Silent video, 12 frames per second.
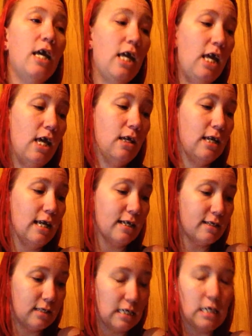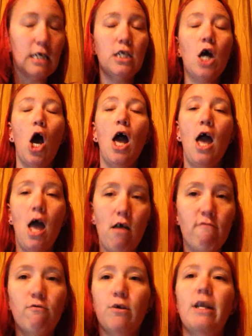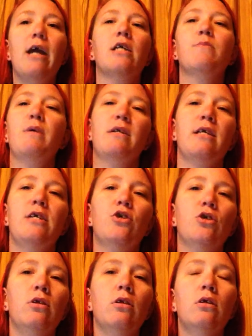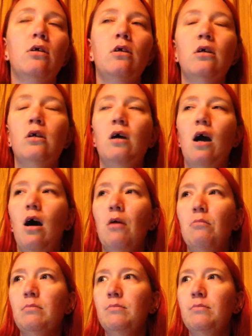It exceeded every expectation. It